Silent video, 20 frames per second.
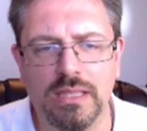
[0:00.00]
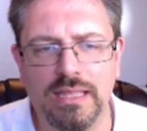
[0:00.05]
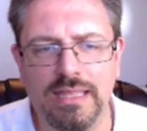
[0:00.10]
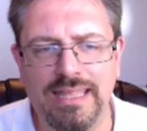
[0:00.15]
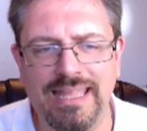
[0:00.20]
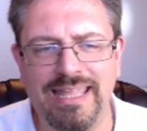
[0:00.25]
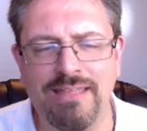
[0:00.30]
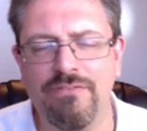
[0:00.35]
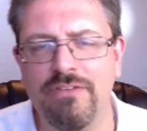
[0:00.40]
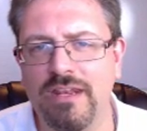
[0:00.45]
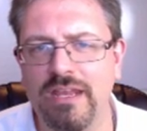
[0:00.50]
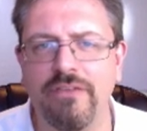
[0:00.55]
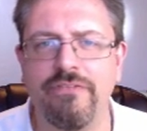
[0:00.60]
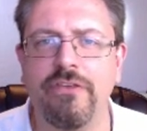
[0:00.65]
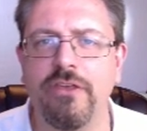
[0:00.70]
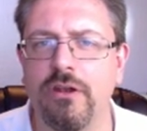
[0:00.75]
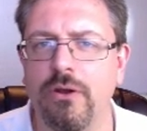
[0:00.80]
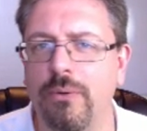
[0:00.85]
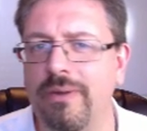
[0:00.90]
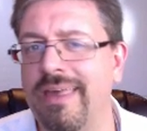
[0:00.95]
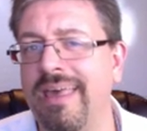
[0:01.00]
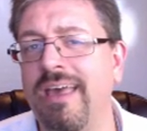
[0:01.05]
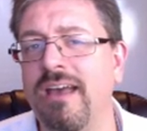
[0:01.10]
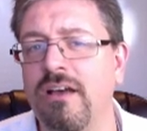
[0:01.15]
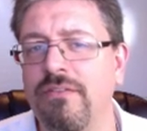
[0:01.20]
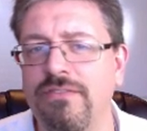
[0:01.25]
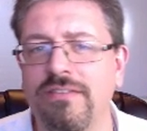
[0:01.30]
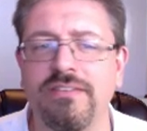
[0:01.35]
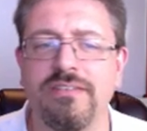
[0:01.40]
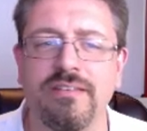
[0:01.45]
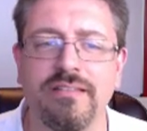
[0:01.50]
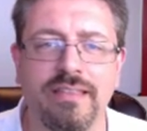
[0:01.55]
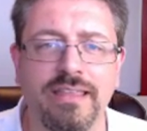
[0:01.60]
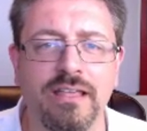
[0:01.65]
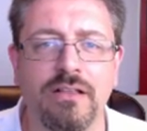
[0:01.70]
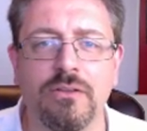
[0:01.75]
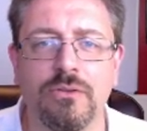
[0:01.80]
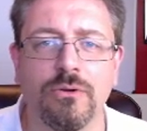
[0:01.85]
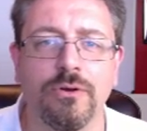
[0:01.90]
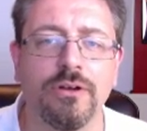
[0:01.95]
Even if you don't care if it's
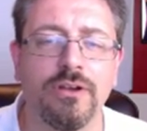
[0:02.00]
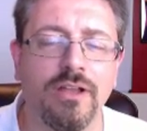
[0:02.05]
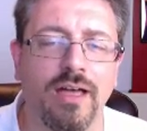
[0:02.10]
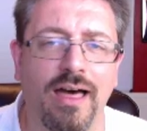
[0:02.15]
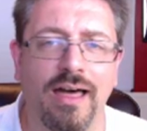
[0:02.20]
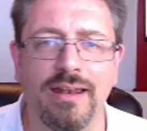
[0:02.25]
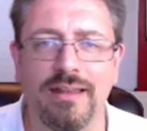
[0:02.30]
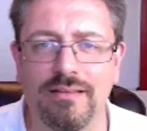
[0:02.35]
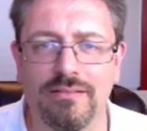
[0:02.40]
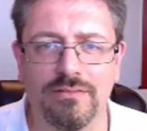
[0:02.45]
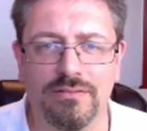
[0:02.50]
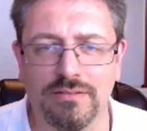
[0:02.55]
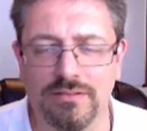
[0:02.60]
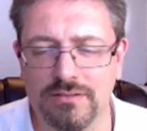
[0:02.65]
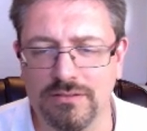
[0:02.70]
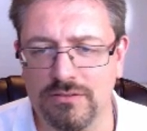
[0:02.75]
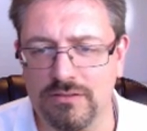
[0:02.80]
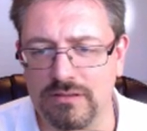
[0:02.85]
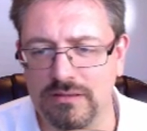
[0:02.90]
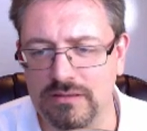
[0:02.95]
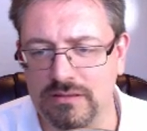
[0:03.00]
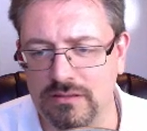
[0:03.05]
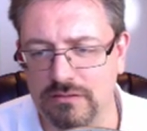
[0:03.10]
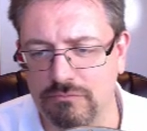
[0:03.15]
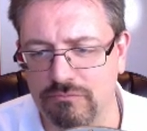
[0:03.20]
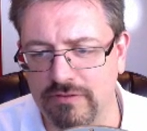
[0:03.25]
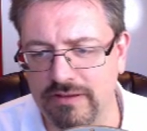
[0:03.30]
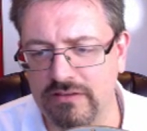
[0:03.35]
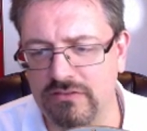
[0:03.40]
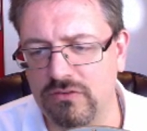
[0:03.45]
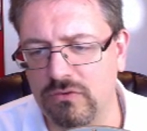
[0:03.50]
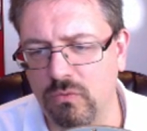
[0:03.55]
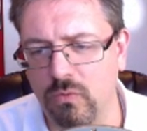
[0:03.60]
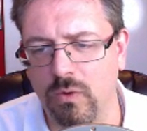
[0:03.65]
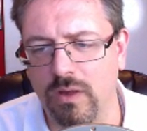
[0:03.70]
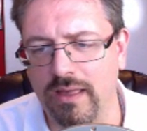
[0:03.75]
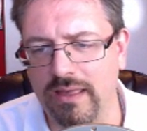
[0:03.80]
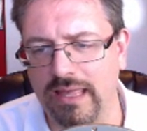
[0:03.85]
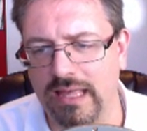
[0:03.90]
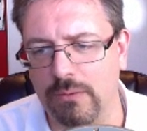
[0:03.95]
illegal or not, the reason
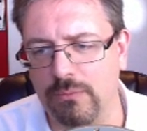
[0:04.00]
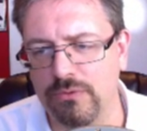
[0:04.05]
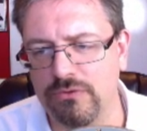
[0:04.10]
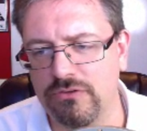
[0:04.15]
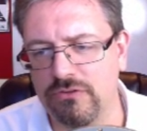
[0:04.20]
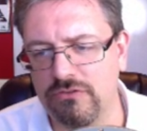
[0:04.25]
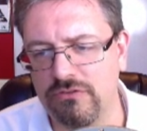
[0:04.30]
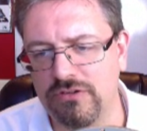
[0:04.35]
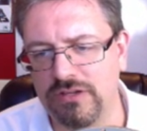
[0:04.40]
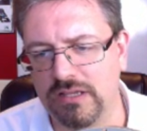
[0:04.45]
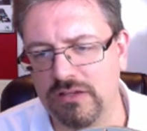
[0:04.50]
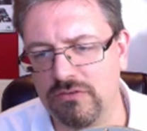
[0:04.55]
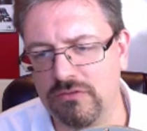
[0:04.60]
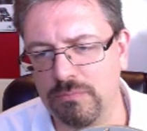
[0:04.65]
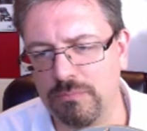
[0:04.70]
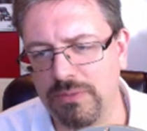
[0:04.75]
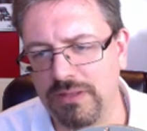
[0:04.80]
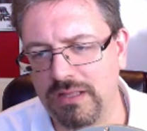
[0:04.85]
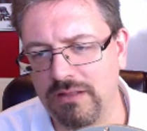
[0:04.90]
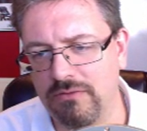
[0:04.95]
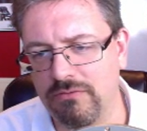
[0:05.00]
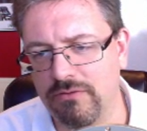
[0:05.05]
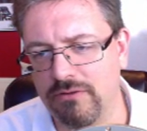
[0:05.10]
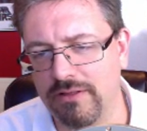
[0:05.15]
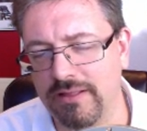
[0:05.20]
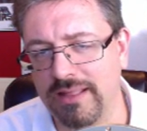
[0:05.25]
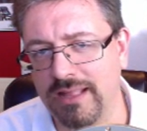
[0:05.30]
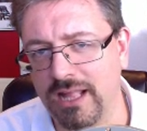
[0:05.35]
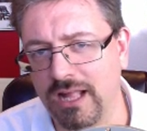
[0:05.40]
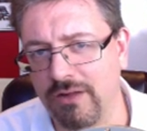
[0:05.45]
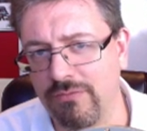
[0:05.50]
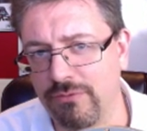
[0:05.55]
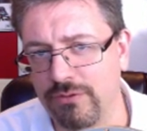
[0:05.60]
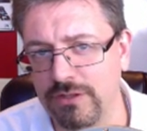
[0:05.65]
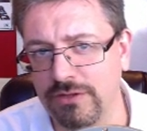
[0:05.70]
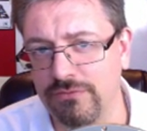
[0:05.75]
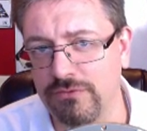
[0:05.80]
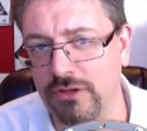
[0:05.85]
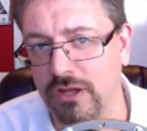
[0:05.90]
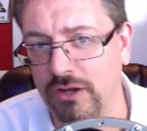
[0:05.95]
why I would suggest being very
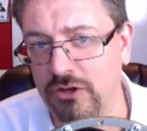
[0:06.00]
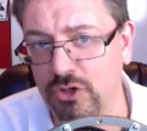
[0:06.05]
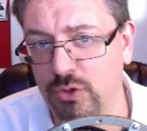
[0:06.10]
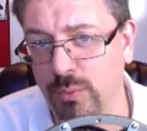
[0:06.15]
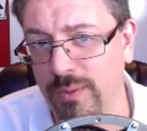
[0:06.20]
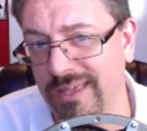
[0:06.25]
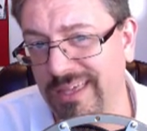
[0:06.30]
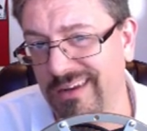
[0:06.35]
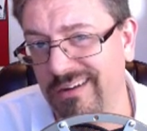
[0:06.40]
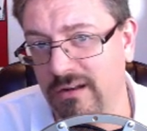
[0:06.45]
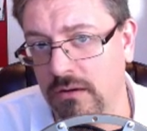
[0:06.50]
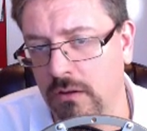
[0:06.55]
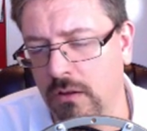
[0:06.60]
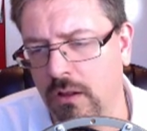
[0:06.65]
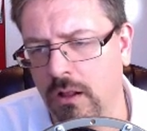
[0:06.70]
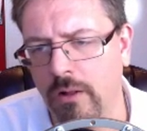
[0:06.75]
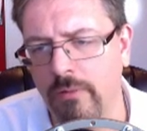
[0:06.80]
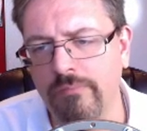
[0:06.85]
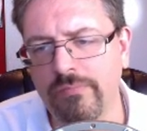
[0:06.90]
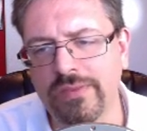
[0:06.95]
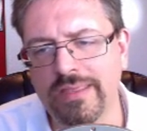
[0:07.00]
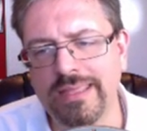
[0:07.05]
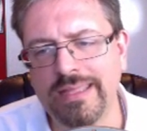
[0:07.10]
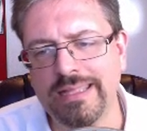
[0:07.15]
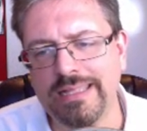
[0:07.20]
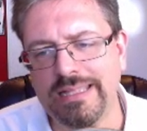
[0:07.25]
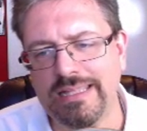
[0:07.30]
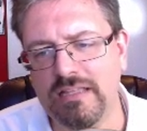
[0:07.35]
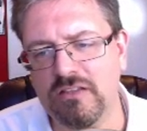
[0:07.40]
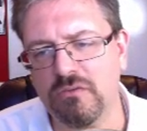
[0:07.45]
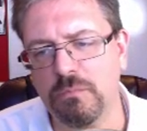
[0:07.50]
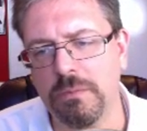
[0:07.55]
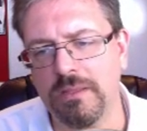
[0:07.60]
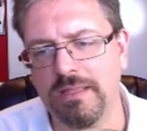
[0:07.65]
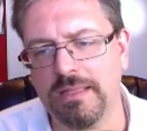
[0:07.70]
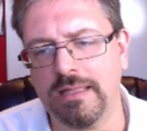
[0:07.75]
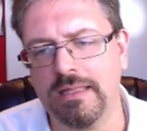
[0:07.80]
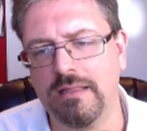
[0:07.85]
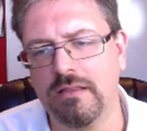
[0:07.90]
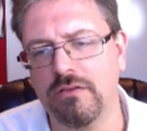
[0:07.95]
careful, if not doing it at all, is
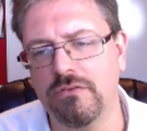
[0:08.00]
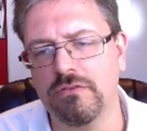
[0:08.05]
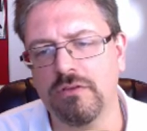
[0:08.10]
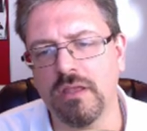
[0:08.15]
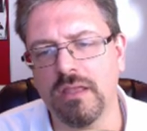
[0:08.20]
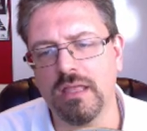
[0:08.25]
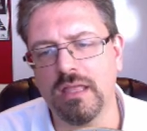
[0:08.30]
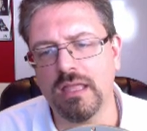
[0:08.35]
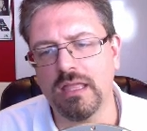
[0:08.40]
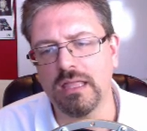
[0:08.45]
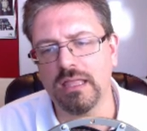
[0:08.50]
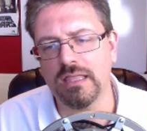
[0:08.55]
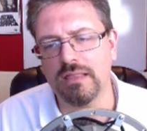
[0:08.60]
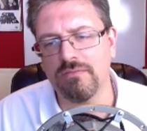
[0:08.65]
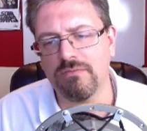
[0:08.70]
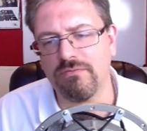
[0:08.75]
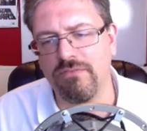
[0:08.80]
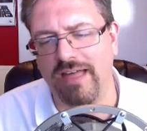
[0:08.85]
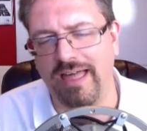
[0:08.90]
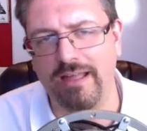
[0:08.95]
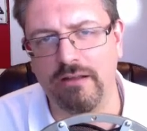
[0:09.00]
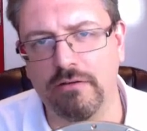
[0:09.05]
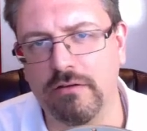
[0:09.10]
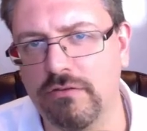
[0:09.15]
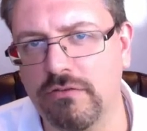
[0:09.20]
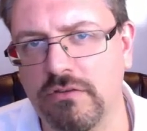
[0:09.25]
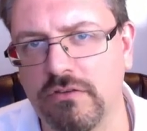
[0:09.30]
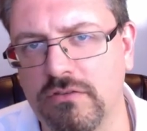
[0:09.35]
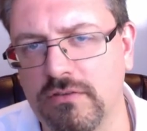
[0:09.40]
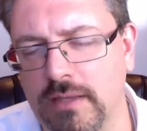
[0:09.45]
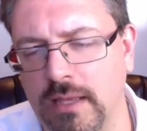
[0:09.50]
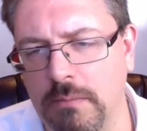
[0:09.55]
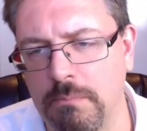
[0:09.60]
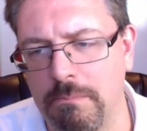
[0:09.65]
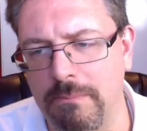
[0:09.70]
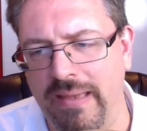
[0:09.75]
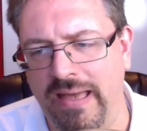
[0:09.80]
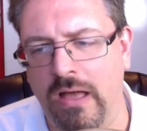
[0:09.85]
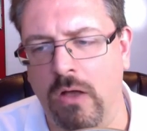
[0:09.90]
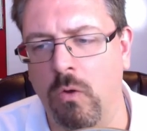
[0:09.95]
because viruses and
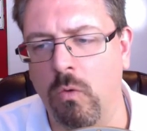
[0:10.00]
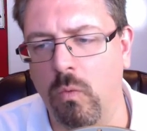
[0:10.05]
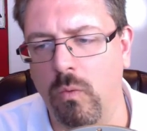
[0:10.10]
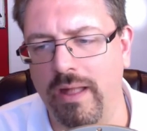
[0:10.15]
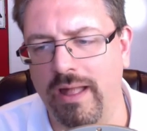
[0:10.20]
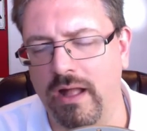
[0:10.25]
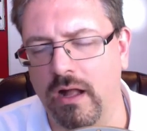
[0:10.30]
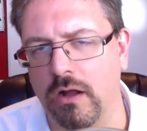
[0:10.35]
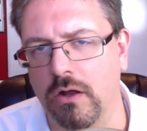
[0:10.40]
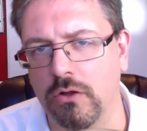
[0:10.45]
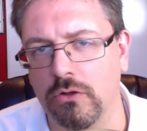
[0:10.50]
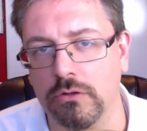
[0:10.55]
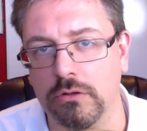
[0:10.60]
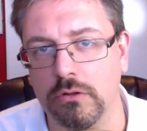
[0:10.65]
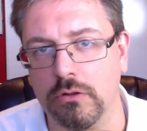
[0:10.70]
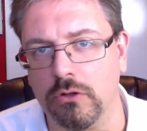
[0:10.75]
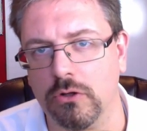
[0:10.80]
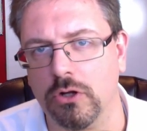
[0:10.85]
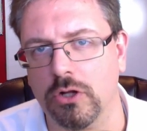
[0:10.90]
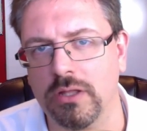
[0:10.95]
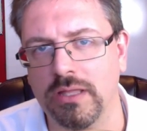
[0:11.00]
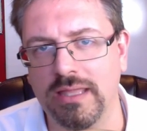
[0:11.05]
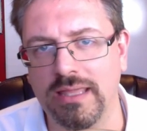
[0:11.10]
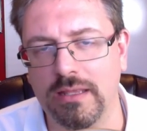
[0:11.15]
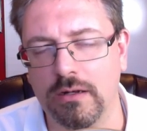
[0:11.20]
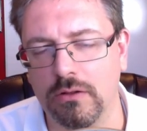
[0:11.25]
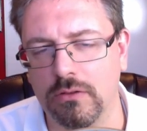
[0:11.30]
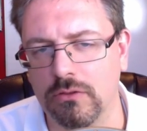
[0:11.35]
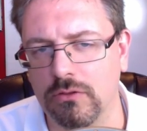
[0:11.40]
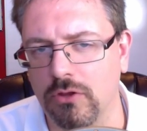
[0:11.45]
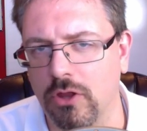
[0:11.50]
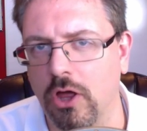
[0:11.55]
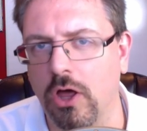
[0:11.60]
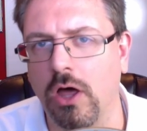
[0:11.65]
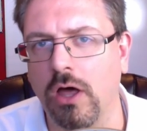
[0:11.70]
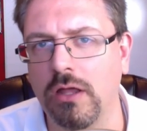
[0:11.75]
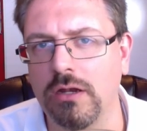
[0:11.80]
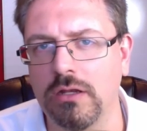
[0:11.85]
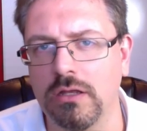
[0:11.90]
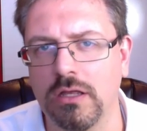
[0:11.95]
malware lurk in a
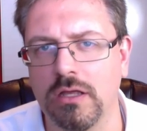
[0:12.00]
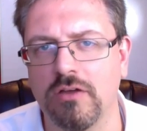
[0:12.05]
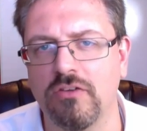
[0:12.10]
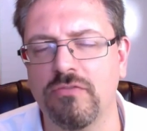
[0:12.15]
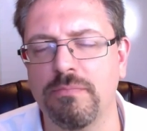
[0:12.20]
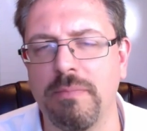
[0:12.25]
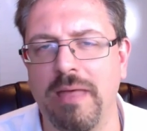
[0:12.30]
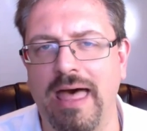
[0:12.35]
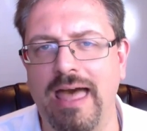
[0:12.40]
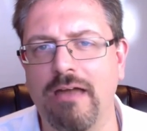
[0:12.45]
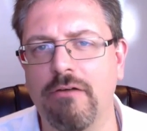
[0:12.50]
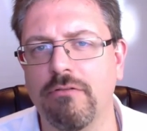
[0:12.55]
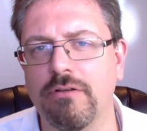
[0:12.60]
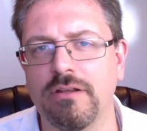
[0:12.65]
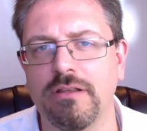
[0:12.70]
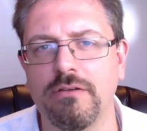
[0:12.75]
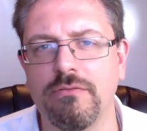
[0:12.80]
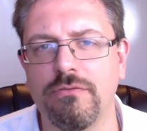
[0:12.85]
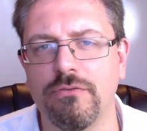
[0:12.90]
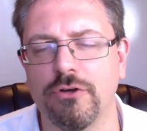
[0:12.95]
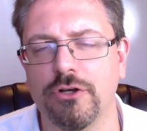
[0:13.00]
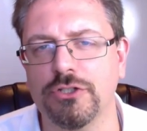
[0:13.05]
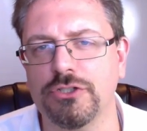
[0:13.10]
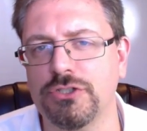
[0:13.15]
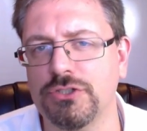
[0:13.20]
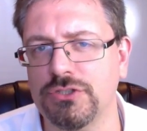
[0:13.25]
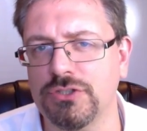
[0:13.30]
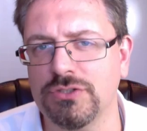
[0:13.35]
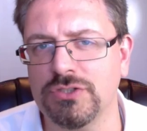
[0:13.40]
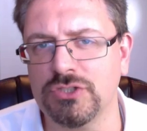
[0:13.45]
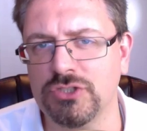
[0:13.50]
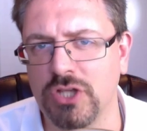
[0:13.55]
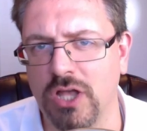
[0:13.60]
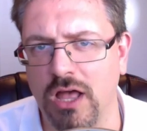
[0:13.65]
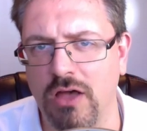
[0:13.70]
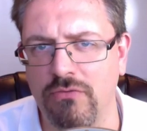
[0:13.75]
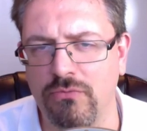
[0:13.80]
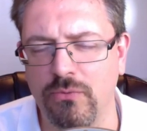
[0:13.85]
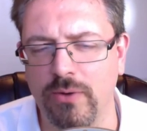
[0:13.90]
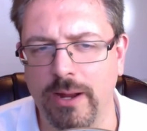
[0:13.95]
lot of pirated versions of
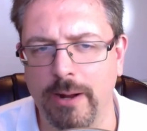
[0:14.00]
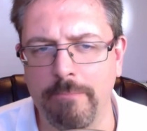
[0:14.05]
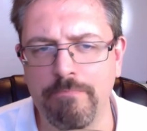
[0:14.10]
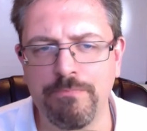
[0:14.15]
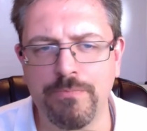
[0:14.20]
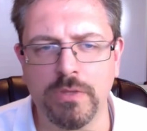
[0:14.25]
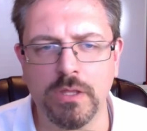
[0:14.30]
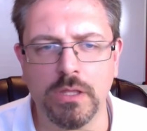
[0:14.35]
software.